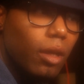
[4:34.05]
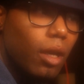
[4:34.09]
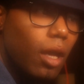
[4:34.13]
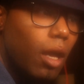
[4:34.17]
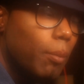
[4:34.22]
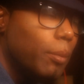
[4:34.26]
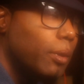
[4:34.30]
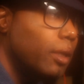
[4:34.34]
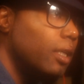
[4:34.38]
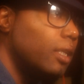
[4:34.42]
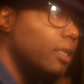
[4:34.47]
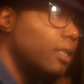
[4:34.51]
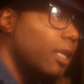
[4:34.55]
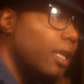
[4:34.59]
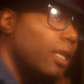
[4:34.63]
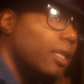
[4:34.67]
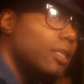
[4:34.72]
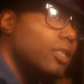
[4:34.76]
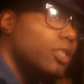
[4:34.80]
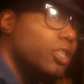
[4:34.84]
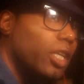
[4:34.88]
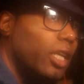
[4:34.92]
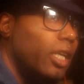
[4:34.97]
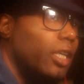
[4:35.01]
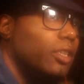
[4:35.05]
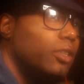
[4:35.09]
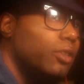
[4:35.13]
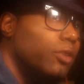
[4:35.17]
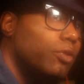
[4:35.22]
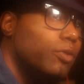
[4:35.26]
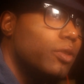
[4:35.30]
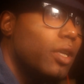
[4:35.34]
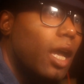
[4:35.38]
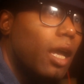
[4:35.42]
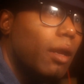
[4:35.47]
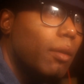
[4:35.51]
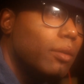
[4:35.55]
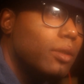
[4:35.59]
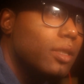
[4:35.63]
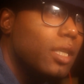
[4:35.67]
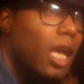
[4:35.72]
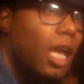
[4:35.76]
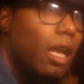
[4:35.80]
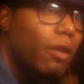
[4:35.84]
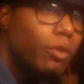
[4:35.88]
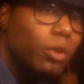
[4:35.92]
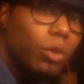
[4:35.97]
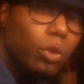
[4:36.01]
I mean, it changes from time to
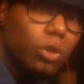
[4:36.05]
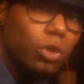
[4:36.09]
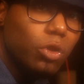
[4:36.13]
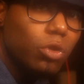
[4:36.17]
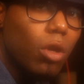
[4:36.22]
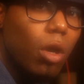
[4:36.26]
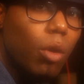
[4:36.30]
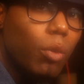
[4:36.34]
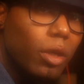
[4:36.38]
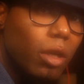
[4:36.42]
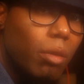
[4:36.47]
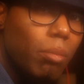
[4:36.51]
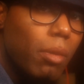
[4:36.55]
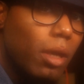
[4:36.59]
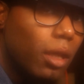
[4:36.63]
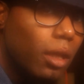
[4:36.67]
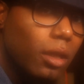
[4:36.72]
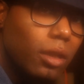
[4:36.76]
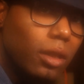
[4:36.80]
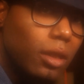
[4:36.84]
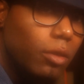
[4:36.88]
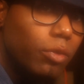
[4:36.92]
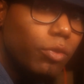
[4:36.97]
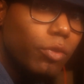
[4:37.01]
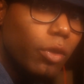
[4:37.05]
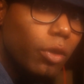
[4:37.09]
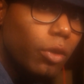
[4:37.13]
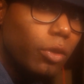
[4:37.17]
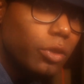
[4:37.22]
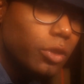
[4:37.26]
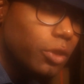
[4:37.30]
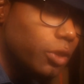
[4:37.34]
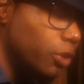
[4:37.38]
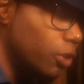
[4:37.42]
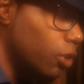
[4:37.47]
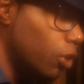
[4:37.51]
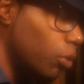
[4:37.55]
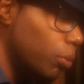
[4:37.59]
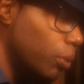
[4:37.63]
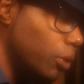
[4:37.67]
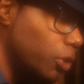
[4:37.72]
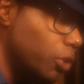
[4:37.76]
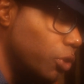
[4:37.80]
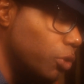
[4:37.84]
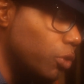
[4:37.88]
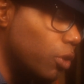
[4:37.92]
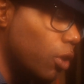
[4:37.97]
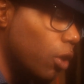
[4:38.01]
time. You're going to start with a melody first,
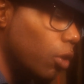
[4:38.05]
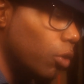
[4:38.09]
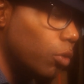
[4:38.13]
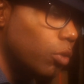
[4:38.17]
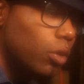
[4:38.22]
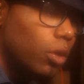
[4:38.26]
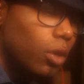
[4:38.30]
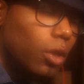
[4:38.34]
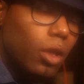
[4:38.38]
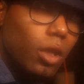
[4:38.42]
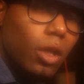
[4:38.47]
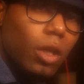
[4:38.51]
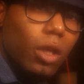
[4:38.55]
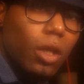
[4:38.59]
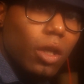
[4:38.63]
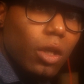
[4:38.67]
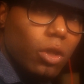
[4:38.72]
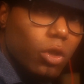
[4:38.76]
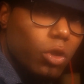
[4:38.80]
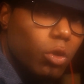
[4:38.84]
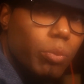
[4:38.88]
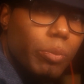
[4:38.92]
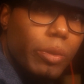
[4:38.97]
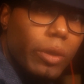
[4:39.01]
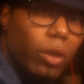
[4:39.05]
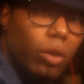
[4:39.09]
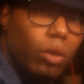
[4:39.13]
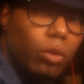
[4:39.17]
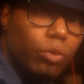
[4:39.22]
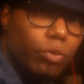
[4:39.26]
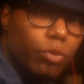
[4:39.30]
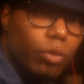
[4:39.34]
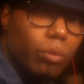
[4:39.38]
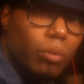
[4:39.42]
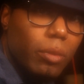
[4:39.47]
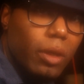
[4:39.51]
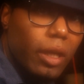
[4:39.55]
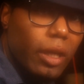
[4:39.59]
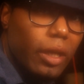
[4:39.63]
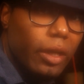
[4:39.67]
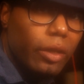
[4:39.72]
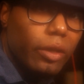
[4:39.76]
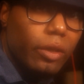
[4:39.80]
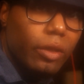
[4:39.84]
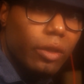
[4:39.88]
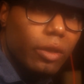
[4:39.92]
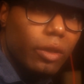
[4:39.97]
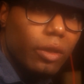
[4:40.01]
but you build from
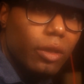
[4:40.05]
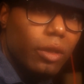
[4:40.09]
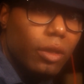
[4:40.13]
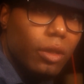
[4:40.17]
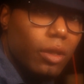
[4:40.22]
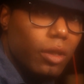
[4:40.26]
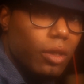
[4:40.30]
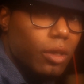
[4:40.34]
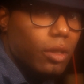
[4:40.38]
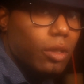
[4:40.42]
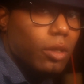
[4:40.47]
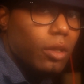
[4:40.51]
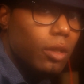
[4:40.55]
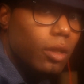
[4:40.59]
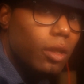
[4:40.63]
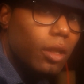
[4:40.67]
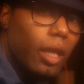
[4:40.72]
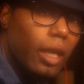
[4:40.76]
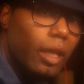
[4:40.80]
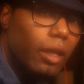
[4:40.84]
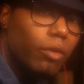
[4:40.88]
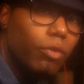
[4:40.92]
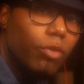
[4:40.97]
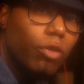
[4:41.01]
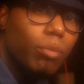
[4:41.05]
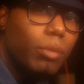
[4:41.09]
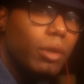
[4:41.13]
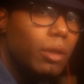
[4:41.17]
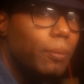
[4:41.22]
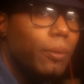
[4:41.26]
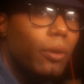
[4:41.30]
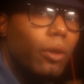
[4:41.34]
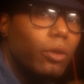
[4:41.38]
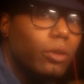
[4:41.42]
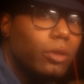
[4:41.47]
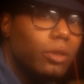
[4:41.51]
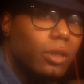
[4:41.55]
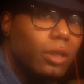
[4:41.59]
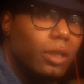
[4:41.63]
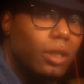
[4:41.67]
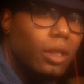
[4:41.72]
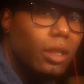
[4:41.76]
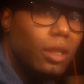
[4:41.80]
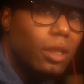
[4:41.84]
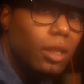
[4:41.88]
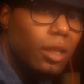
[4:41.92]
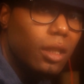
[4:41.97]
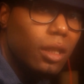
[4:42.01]
there. Like, for me
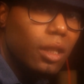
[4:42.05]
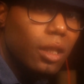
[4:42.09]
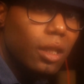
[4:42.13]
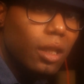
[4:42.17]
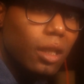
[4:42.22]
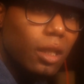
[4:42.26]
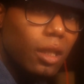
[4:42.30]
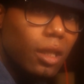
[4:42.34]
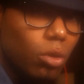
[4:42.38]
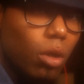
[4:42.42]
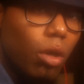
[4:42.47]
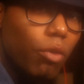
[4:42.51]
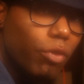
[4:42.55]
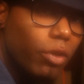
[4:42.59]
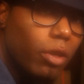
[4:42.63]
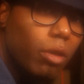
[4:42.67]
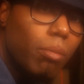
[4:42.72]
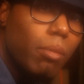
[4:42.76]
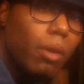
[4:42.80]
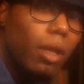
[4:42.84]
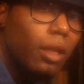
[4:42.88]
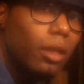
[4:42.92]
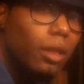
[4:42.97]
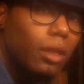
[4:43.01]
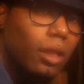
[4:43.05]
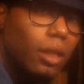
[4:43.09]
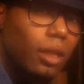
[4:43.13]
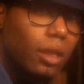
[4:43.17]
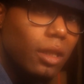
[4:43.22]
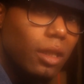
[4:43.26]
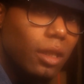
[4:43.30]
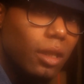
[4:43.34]
personally, start from the melody.